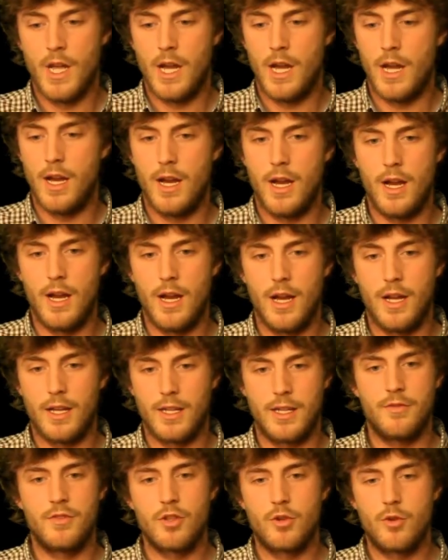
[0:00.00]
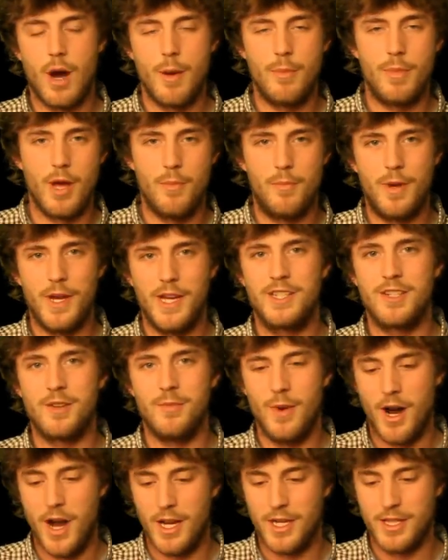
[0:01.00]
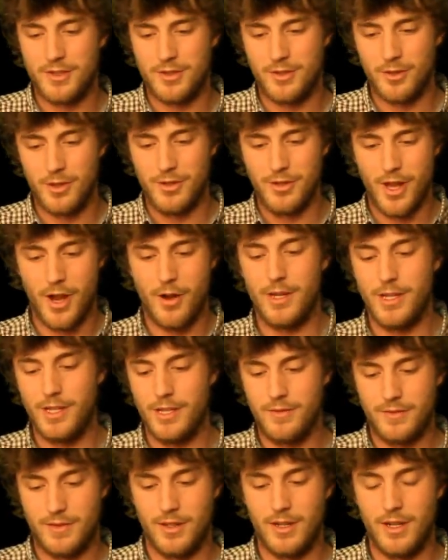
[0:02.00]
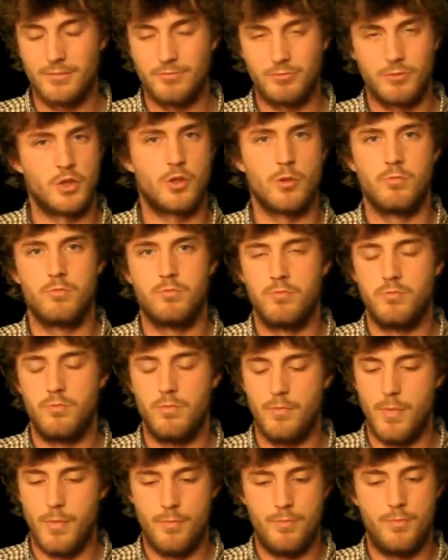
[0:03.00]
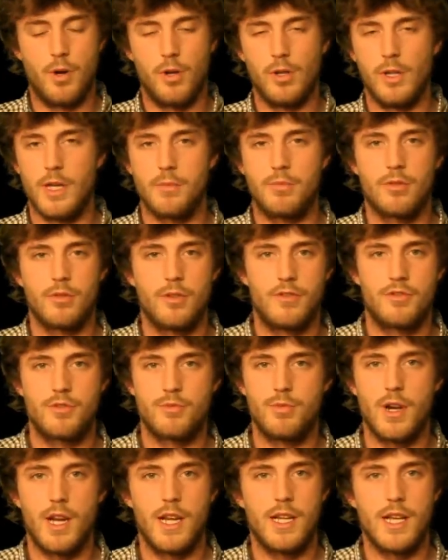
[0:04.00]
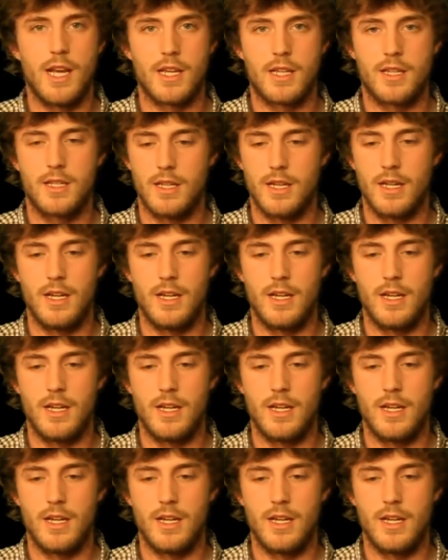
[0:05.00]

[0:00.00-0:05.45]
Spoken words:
It gives you quite a bit of peace of mind, sort of knowing you've got just a bulletproof spray deck